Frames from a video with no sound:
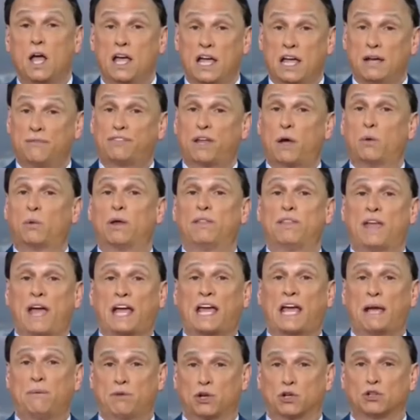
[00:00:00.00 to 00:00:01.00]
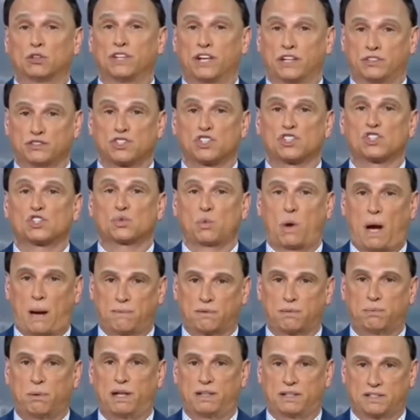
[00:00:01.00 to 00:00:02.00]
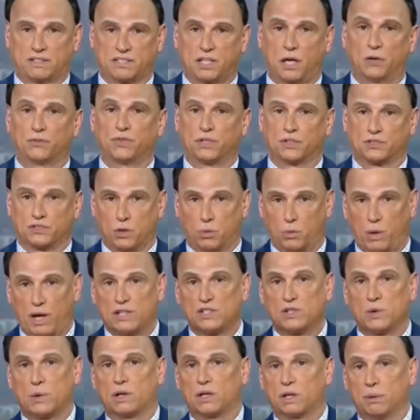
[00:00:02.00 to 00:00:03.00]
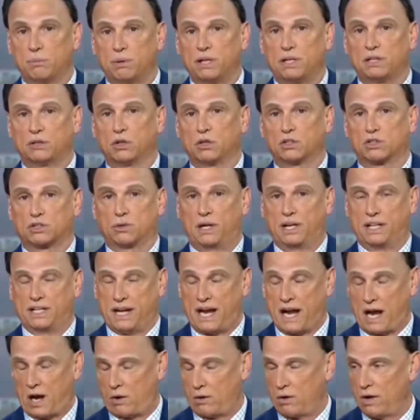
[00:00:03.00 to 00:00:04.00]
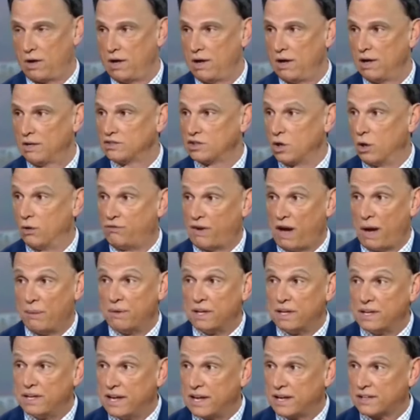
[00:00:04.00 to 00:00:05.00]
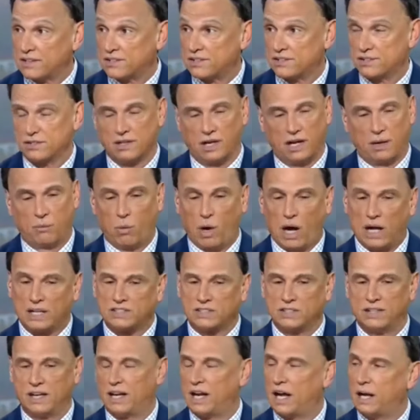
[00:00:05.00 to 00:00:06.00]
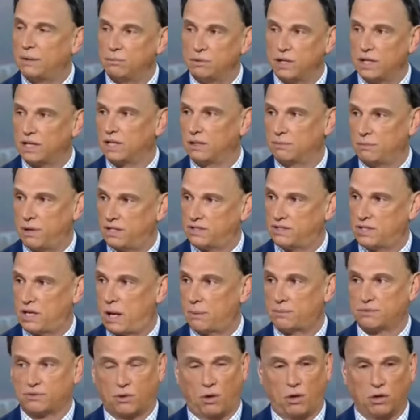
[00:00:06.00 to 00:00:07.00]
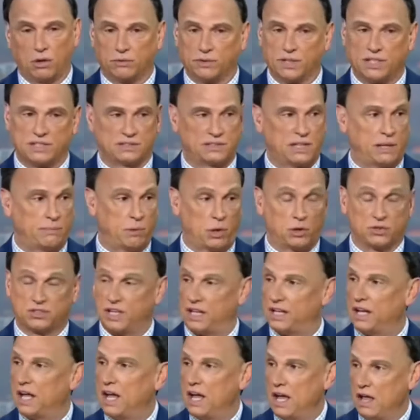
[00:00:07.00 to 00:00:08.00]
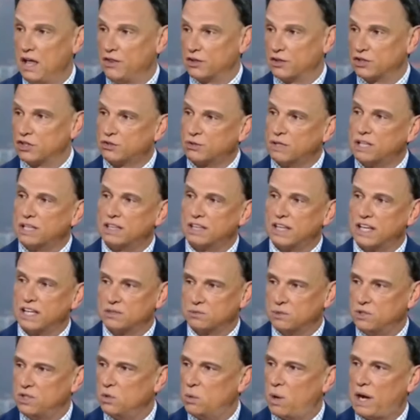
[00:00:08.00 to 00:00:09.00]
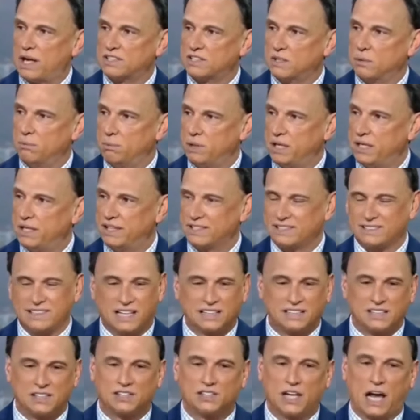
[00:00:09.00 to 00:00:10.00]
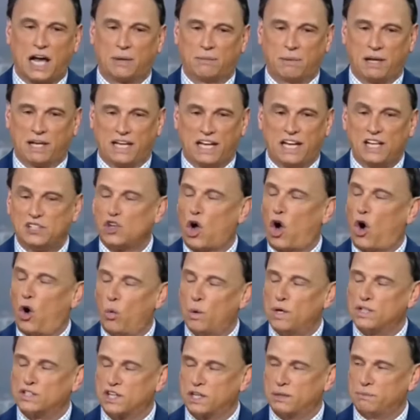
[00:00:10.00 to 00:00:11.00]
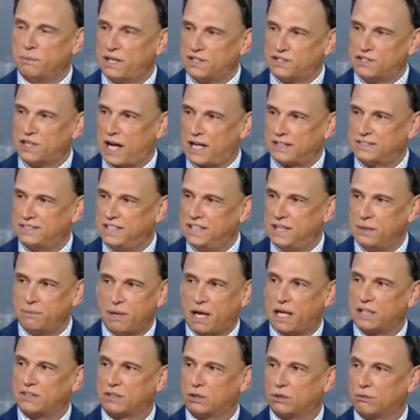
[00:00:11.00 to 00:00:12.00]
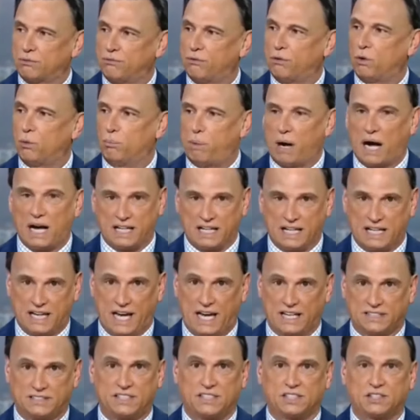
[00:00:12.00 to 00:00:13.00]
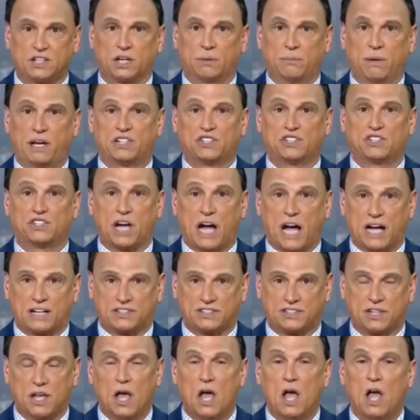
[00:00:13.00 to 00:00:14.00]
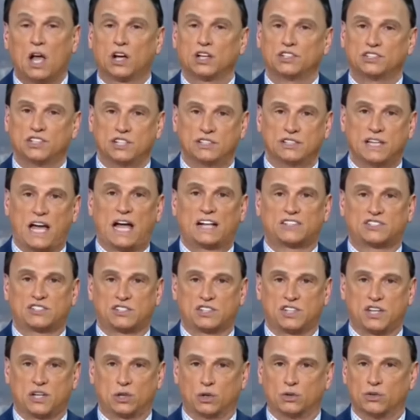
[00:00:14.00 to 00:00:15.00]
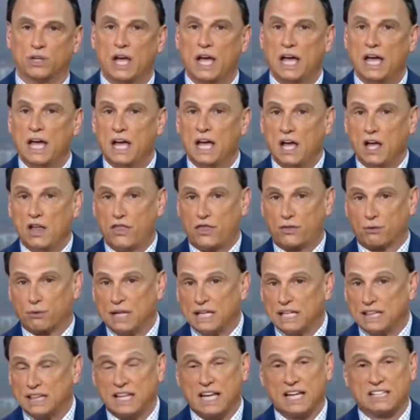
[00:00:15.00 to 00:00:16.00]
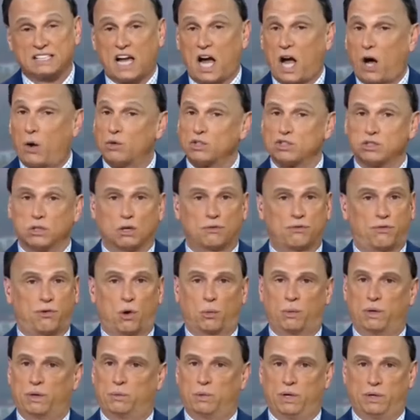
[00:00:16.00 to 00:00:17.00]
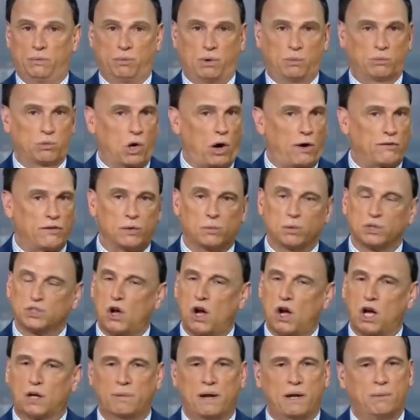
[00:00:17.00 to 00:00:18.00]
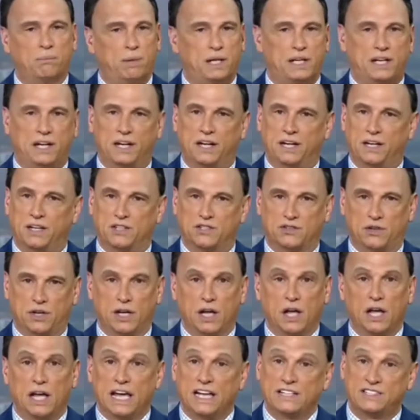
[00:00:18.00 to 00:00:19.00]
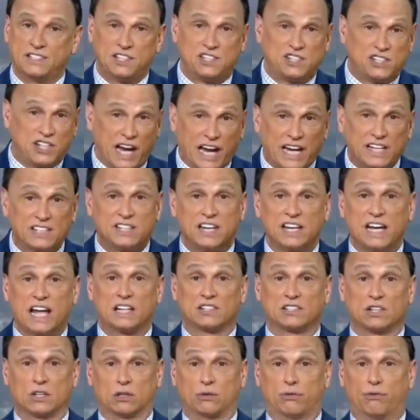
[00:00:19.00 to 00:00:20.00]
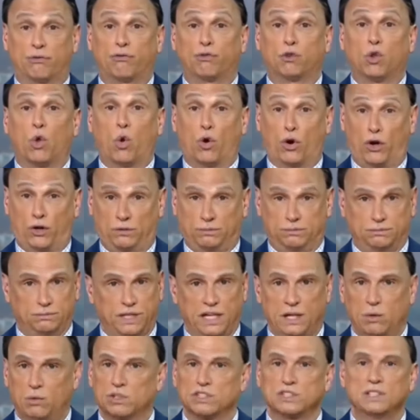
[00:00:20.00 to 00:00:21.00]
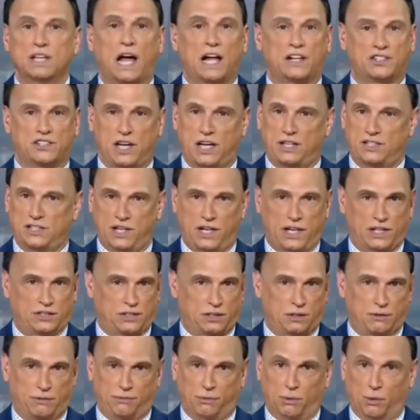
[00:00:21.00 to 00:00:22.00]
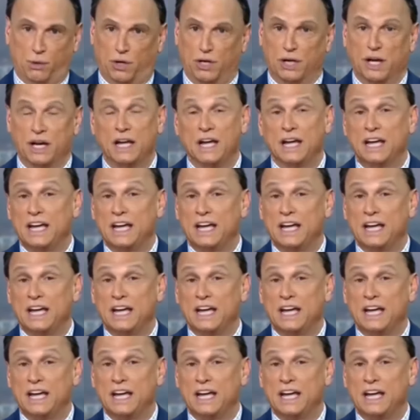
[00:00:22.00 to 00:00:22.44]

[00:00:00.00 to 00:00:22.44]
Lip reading: If they win that game, they're getting swept by the Celtics the way Joel Embiid looks right now. So if I'm the Knicks, I'm watching that, I am licking my chops for all the reasons they both said. There's three things when you watch Embiid. It's not the shot making. He's always going to make shots. He could be out there in a full body cast. He's going to make shots because he's that skilled. Three things I always look for whenever we're talking about Embiid and an injury. Is he changing ends of the floor? He was not changing ends of the floor.